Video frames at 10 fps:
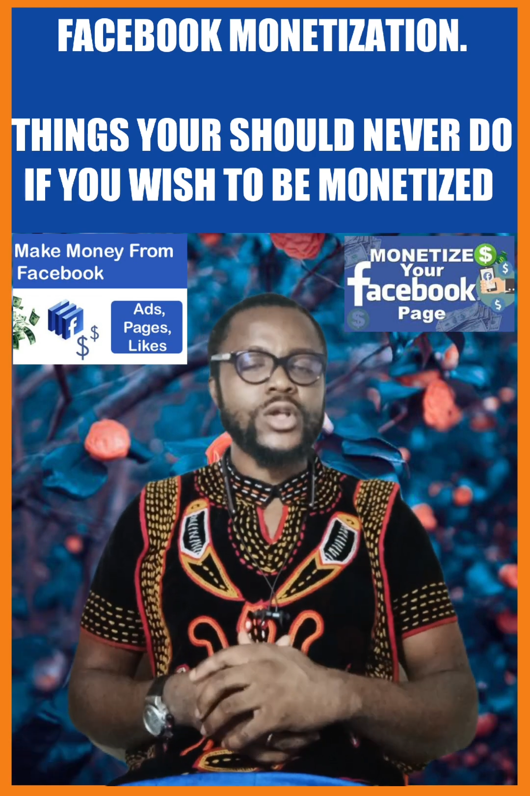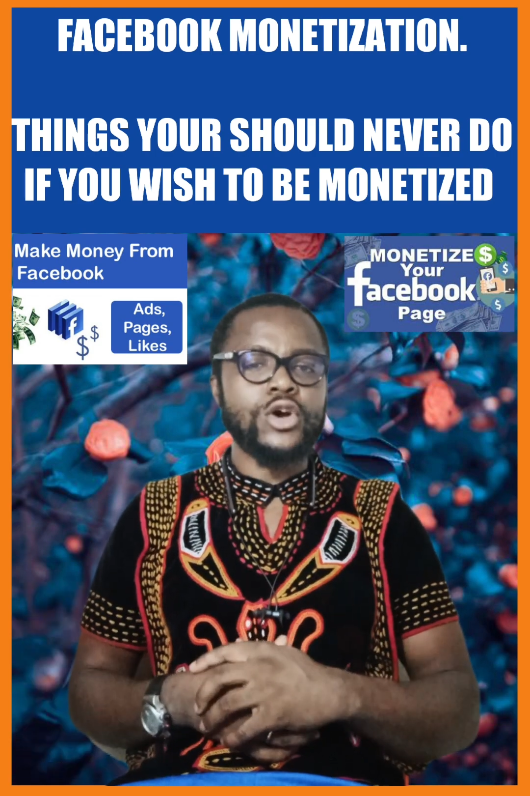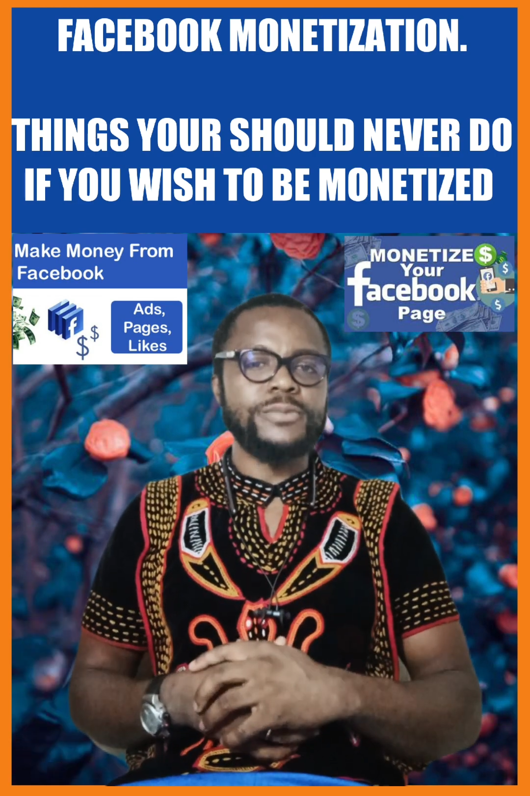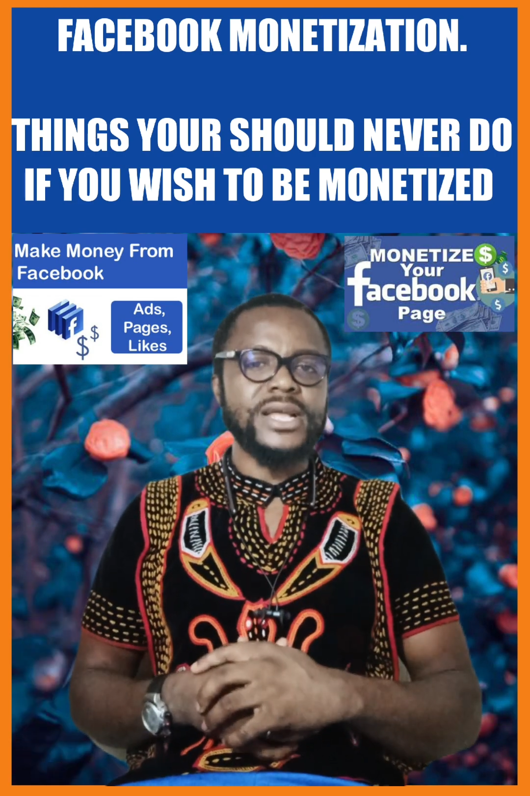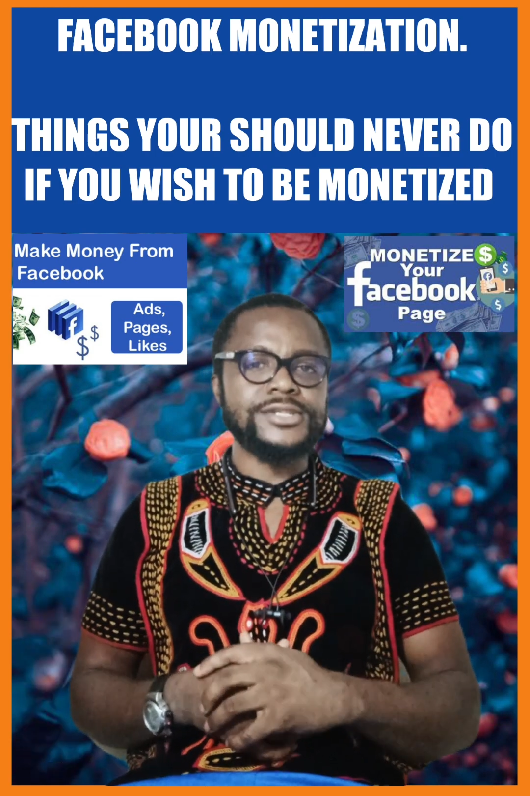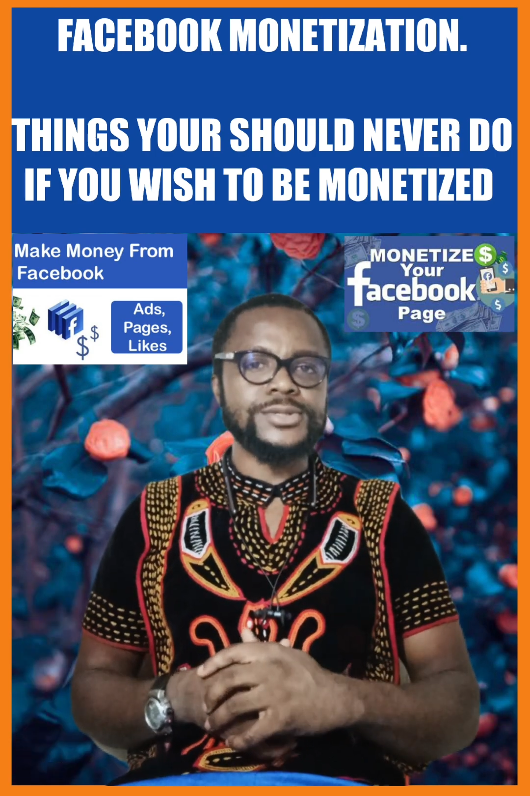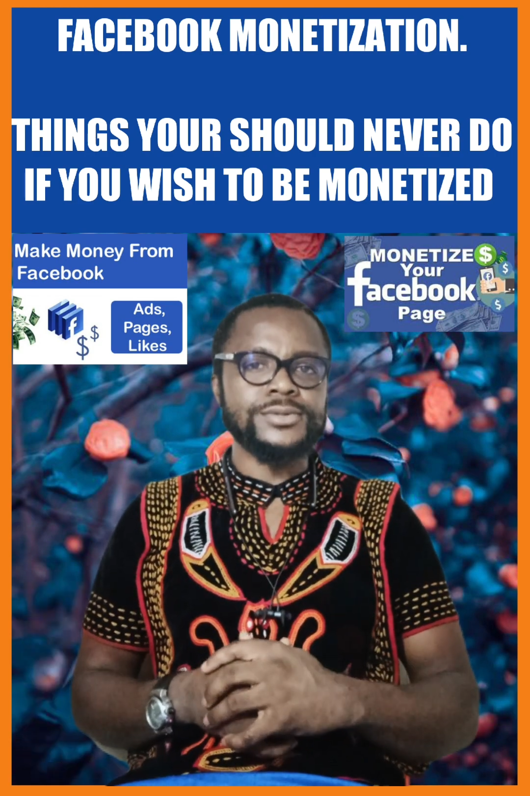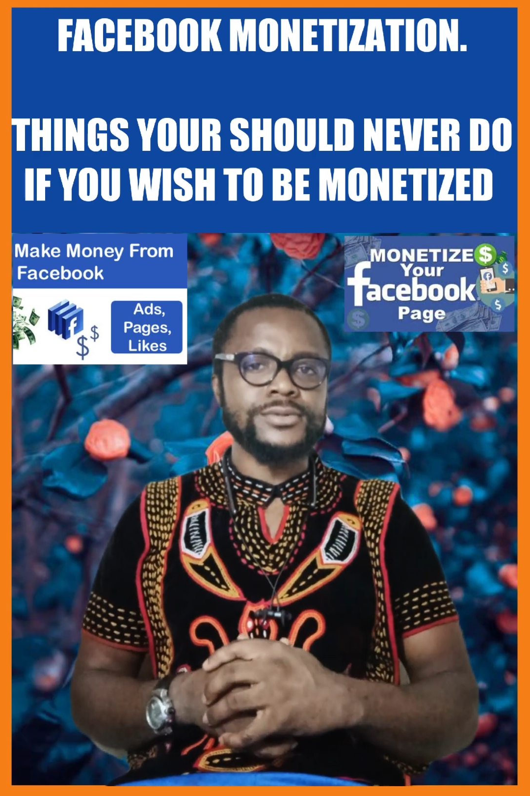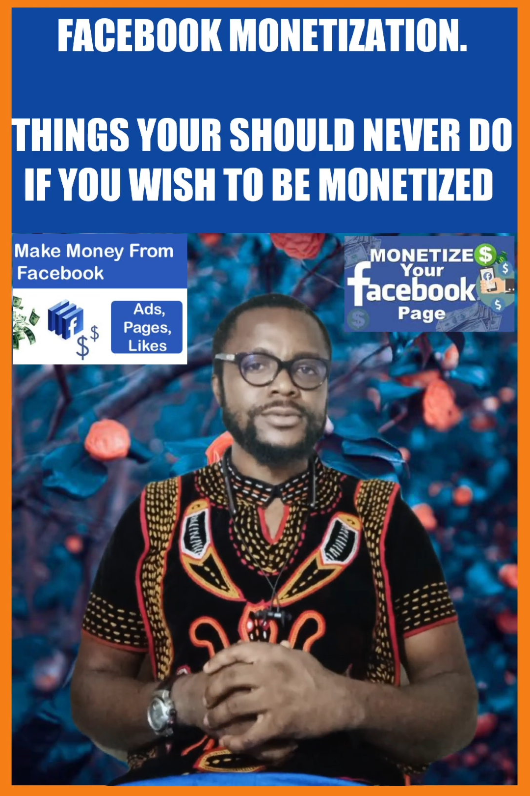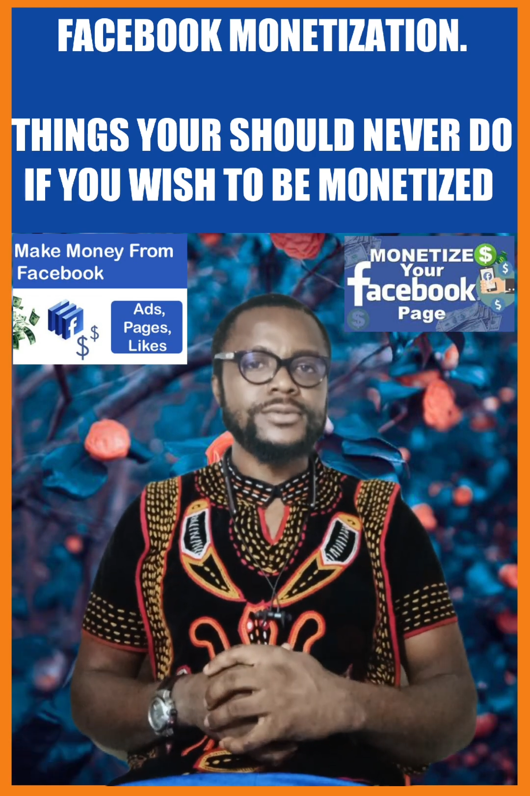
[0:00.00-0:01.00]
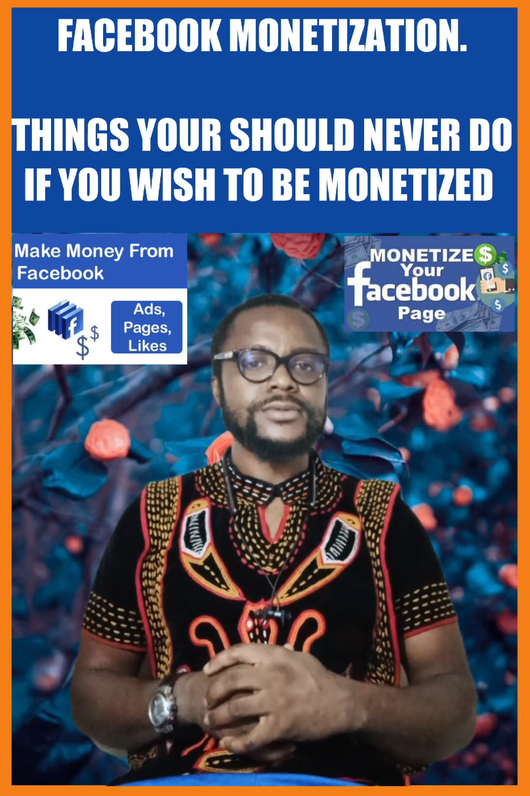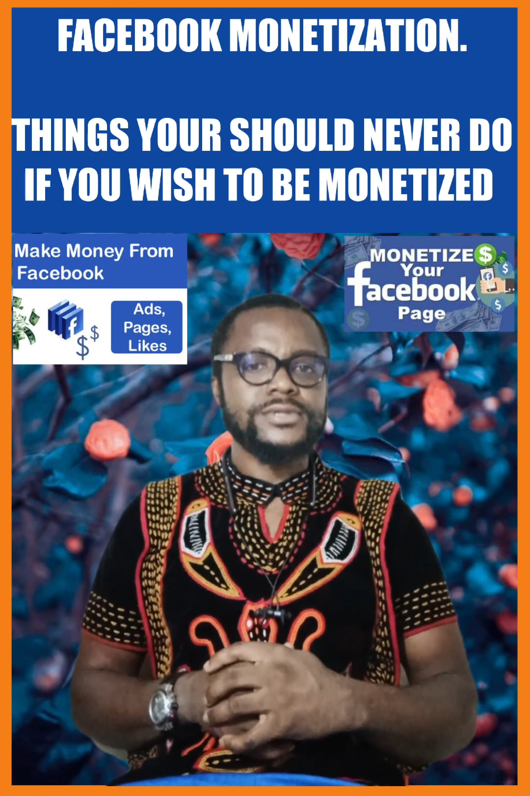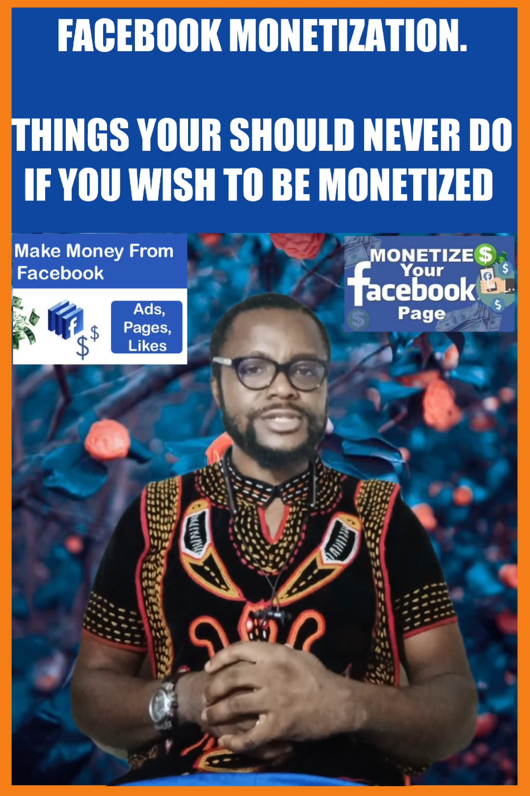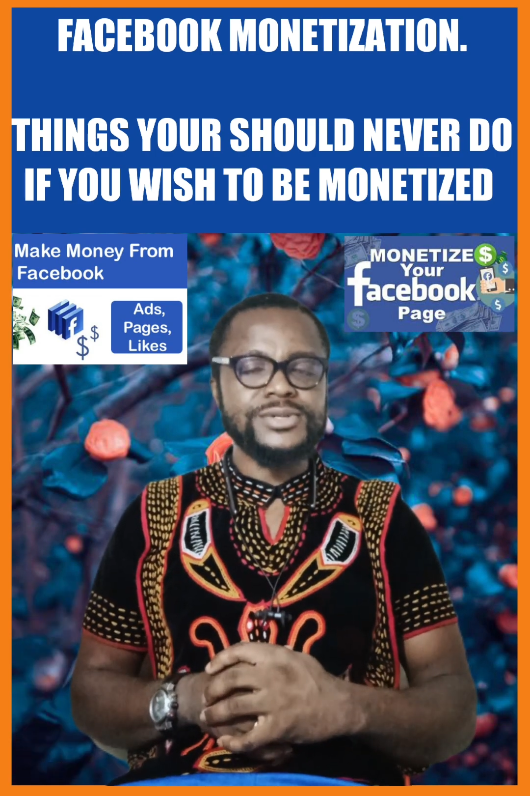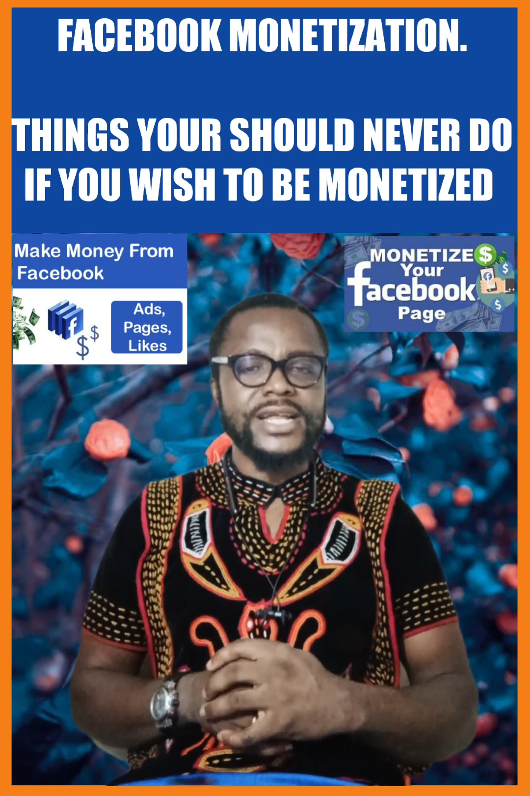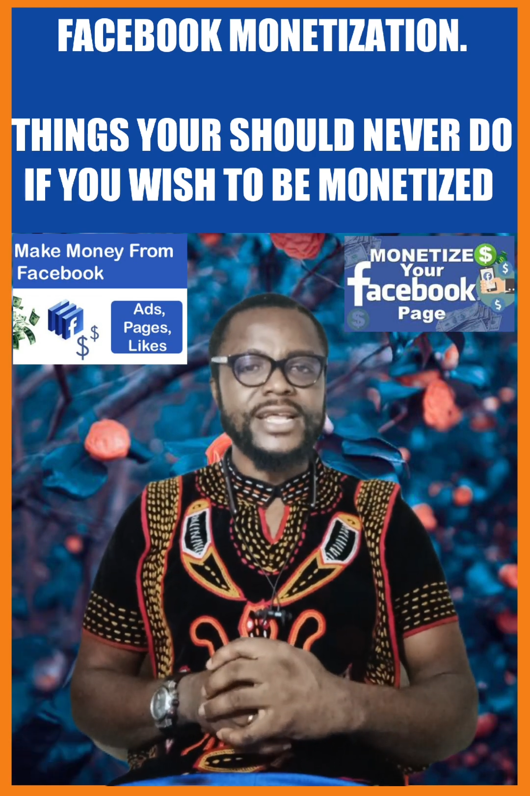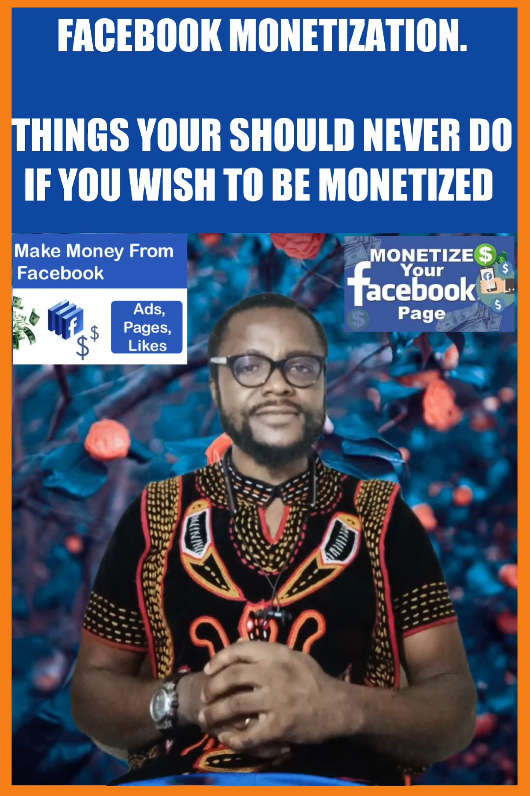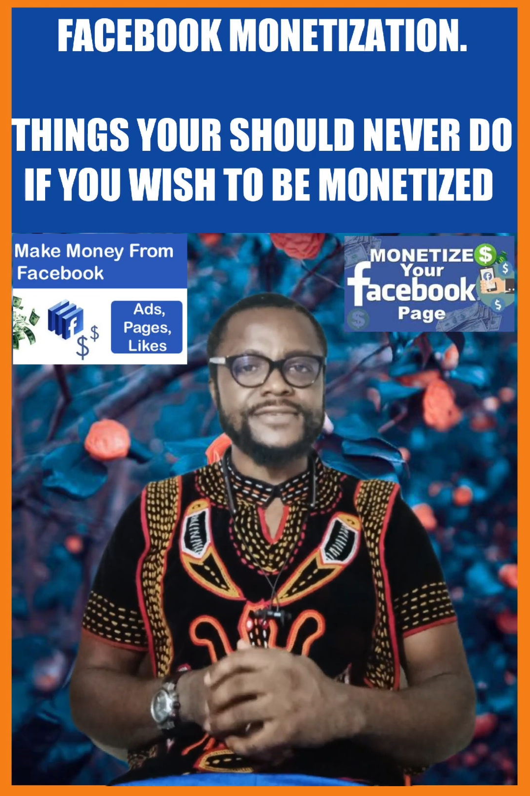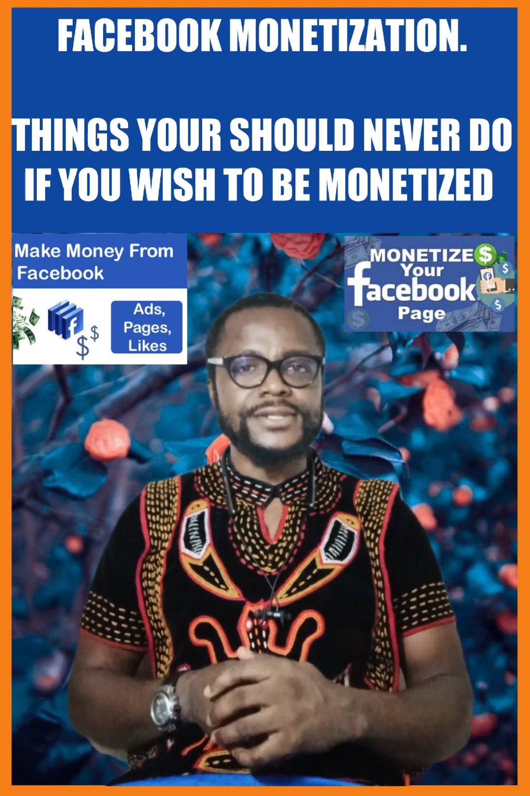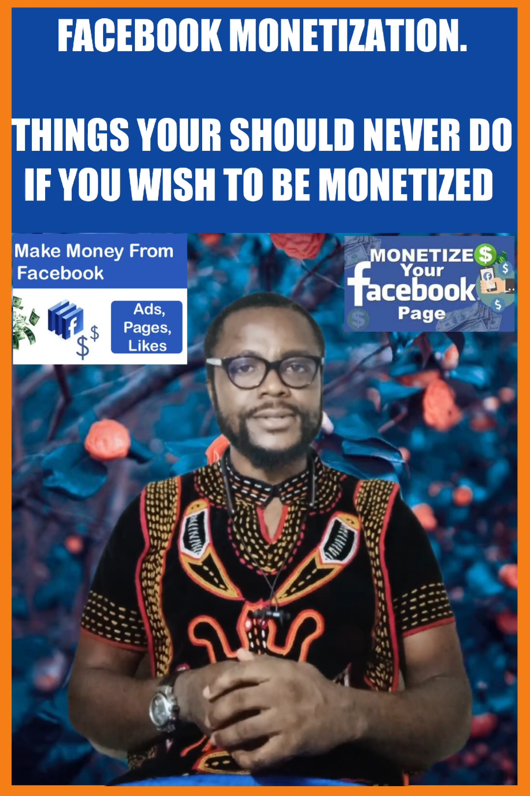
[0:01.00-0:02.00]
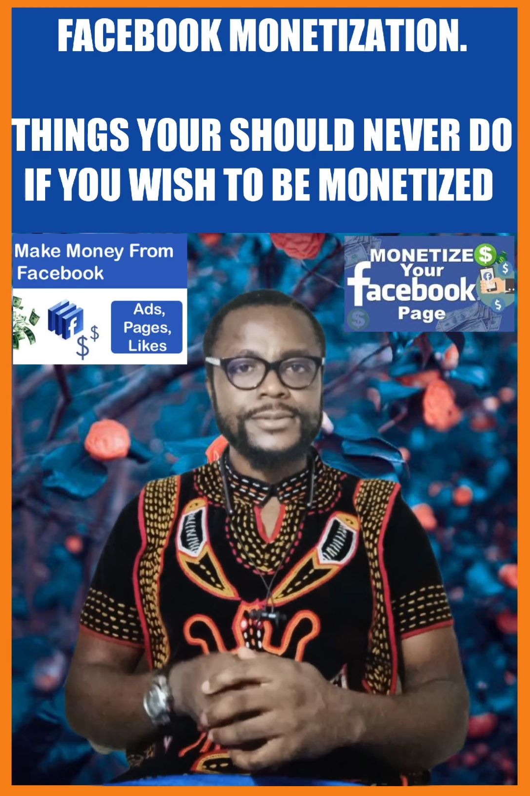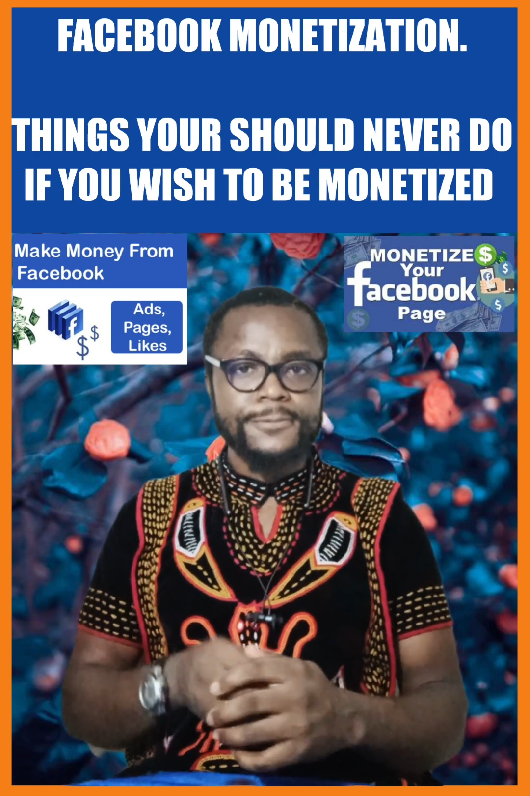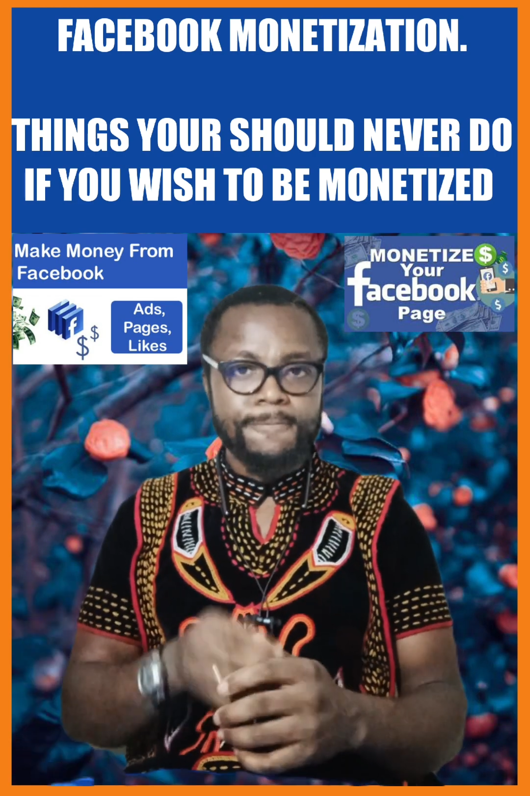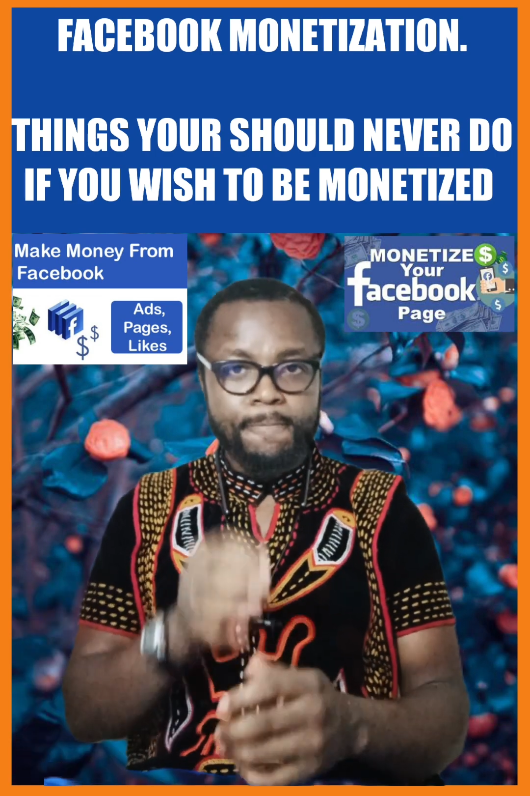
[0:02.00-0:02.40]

God bless you. See you in the next video.